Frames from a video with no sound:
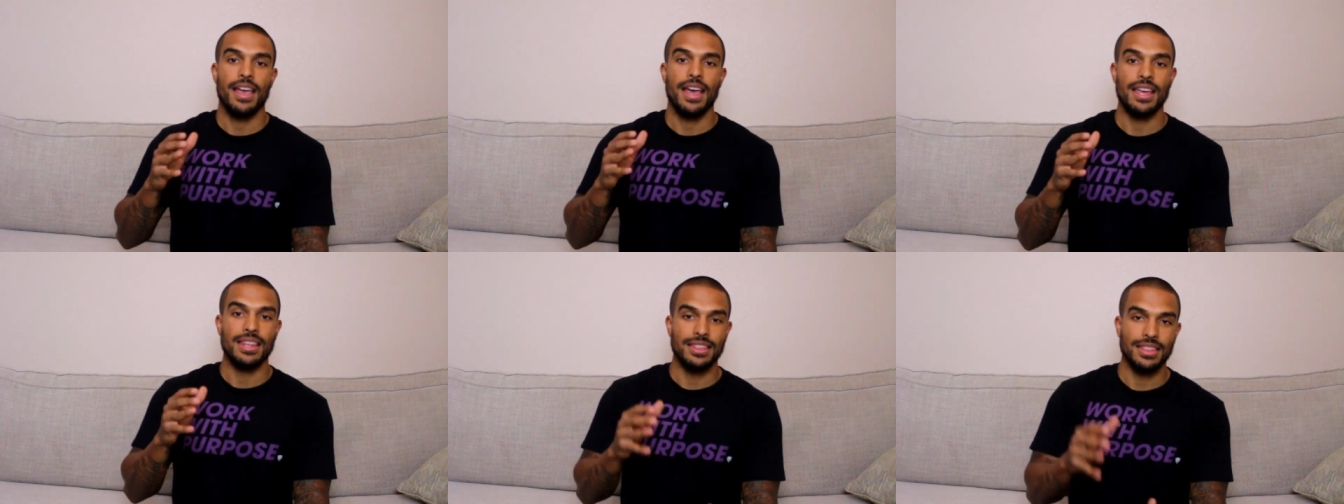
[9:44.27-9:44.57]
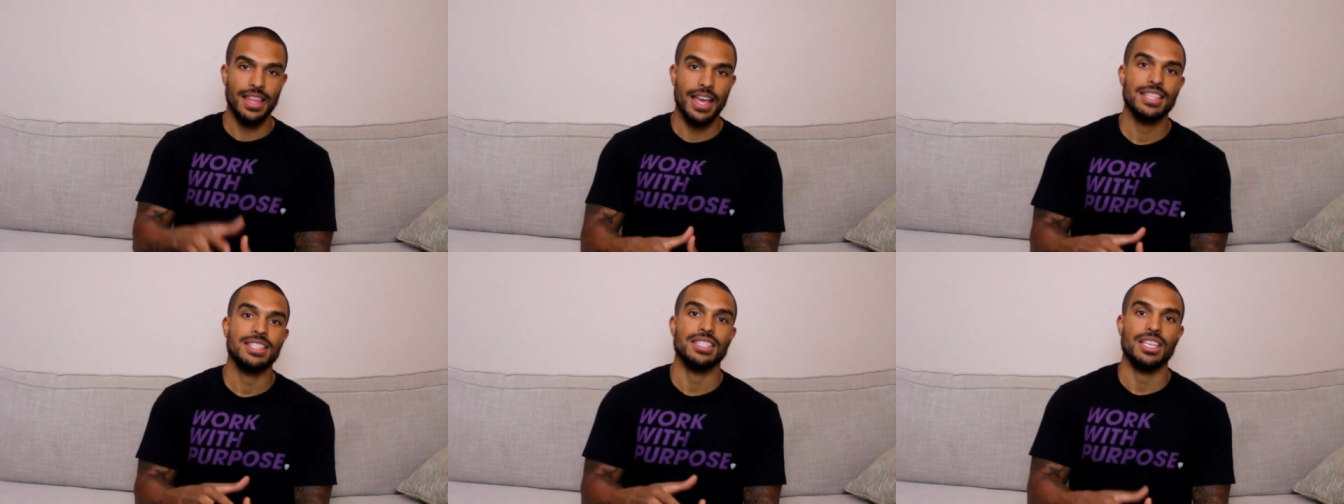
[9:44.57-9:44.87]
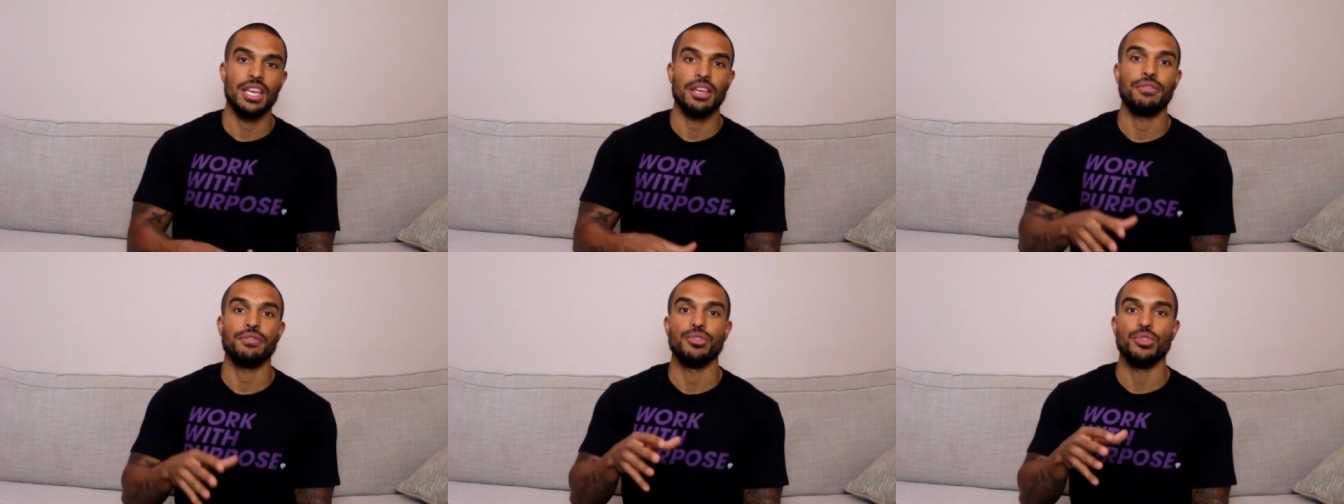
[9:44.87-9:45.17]

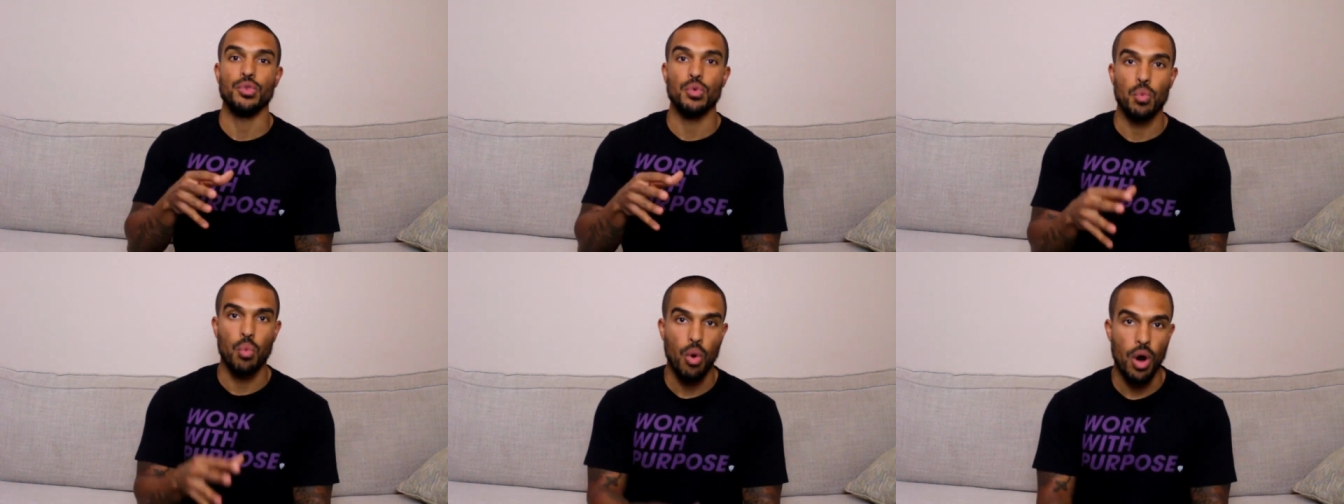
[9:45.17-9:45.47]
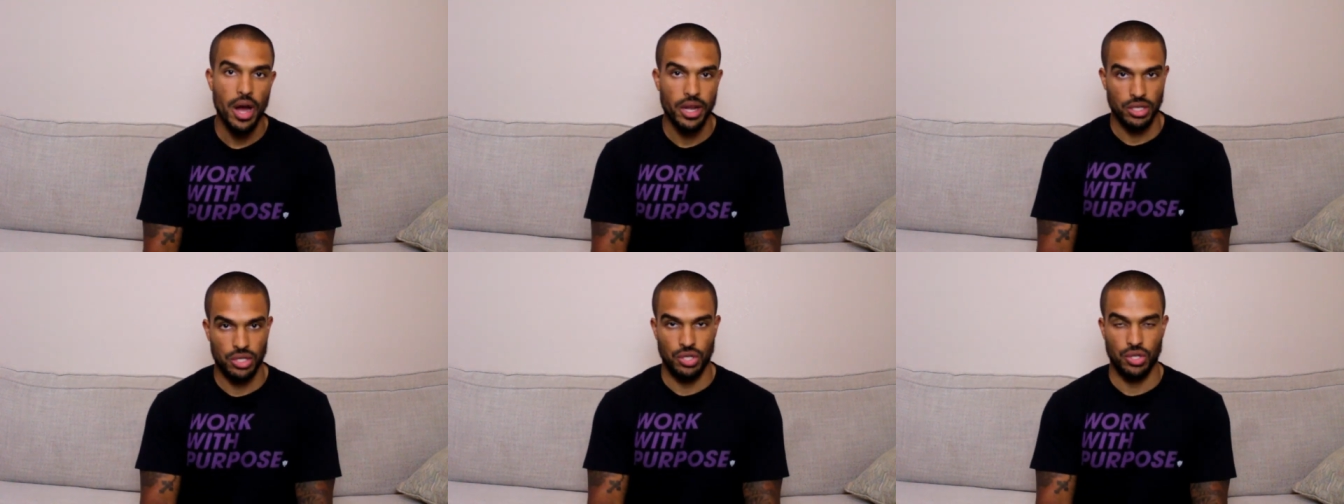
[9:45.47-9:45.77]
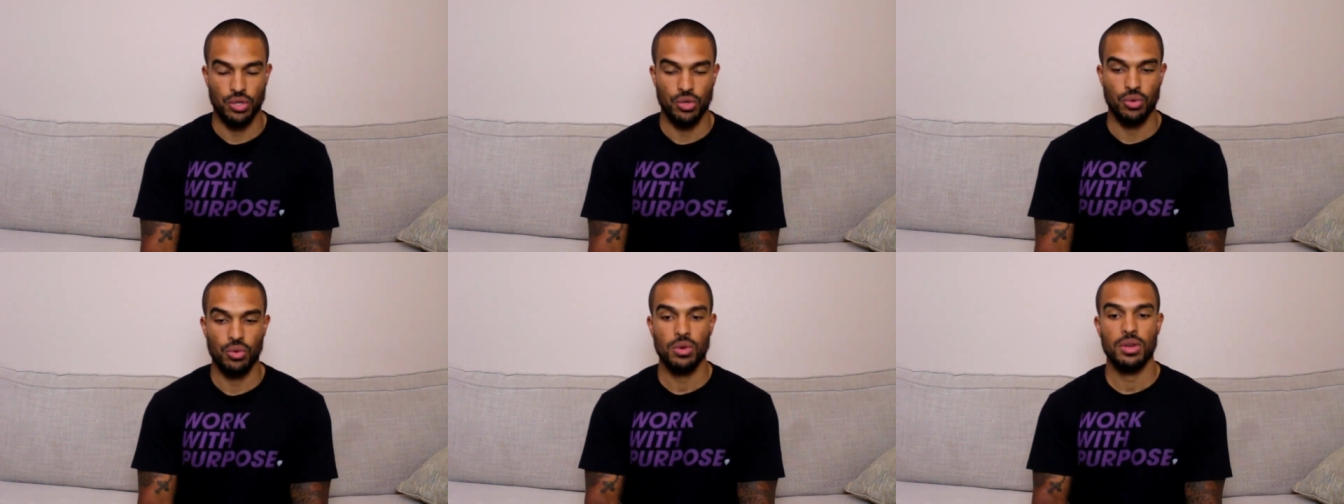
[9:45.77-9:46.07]
Unless if you want
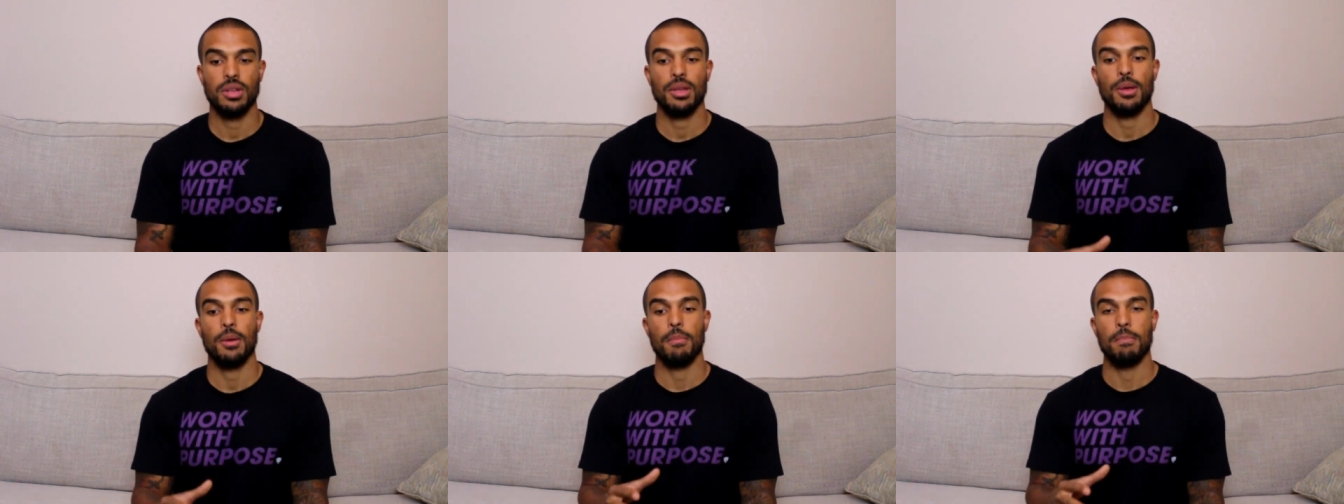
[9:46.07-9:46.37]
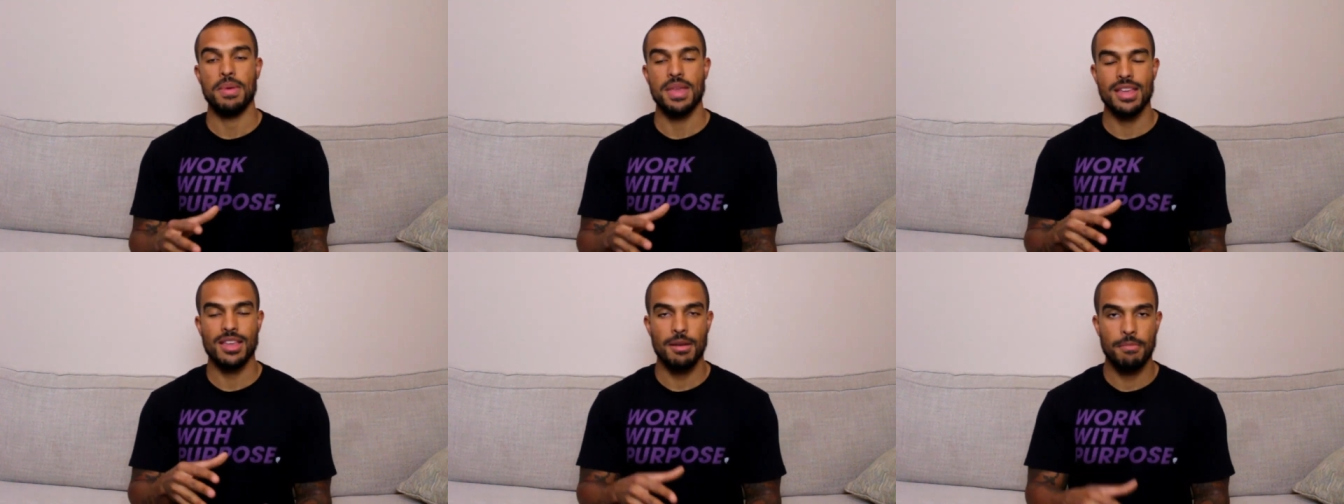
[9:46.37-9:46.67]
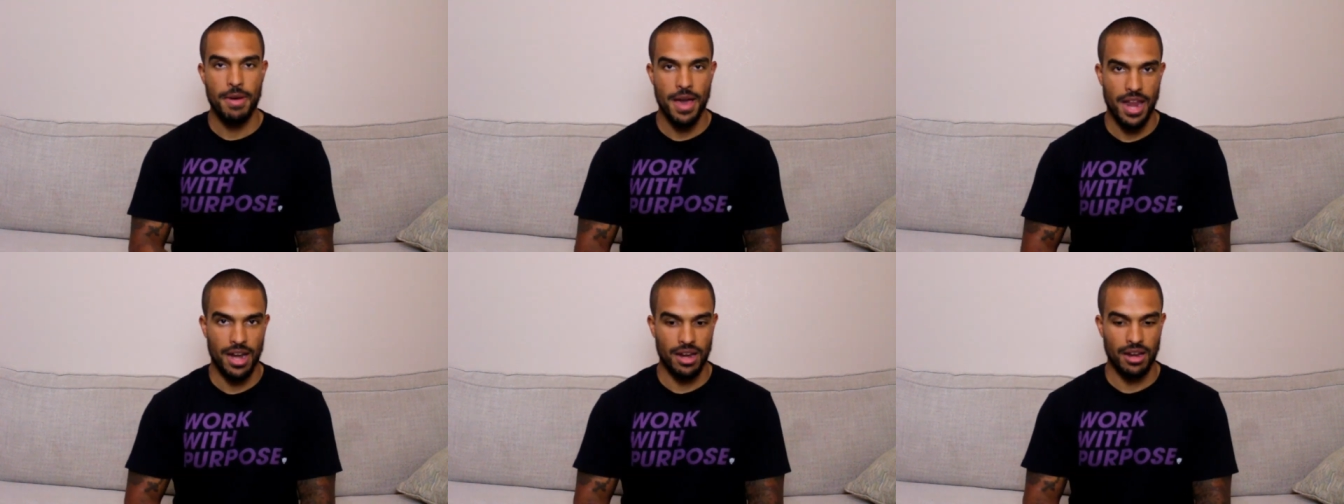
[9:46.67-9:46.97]
to be
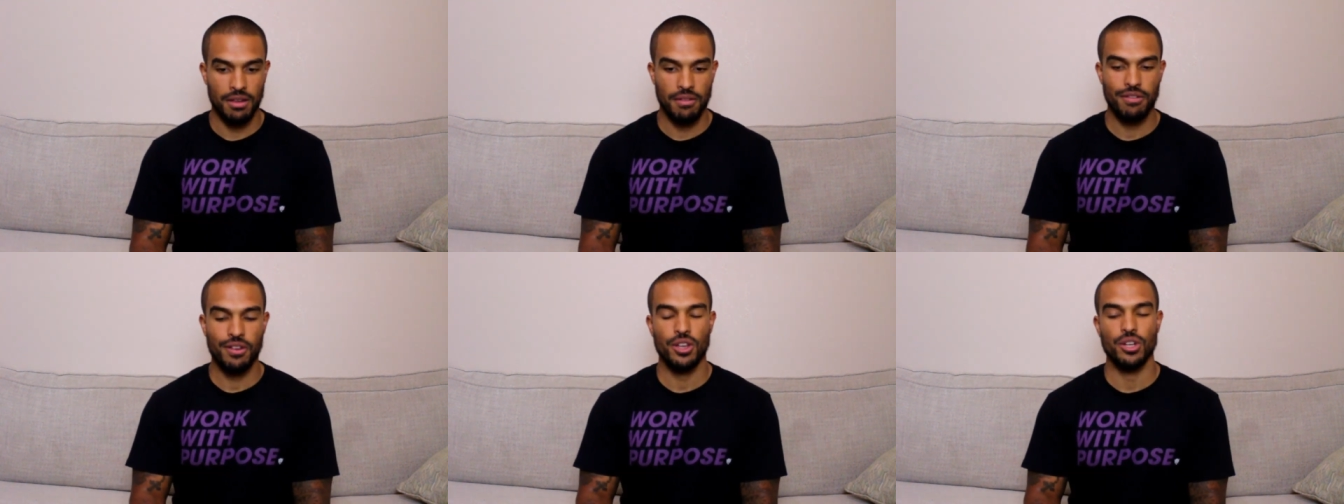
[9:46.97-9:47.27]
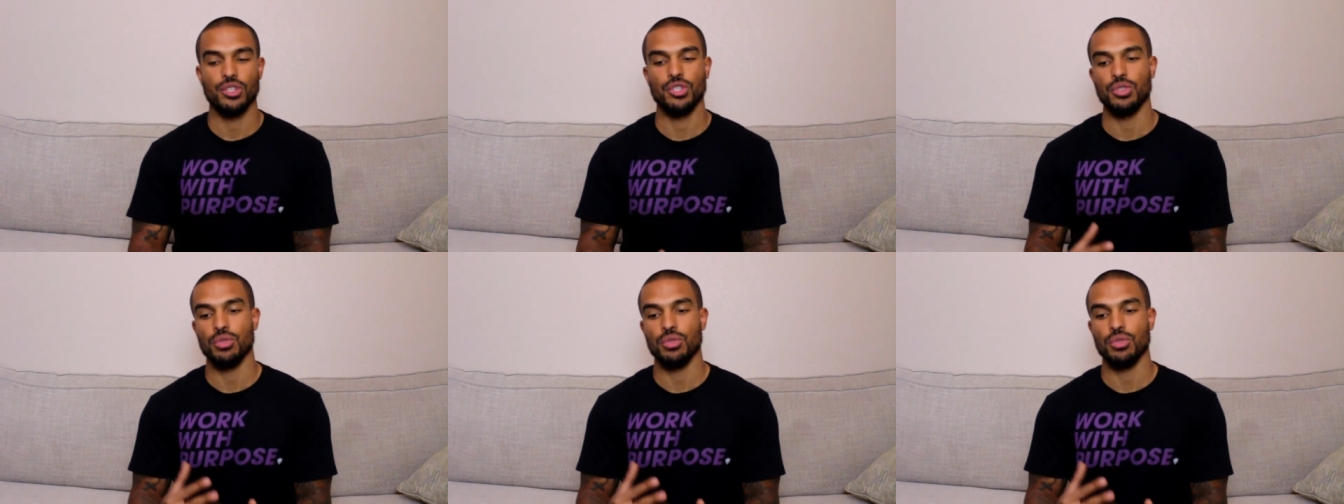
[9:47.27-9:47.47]
competitive,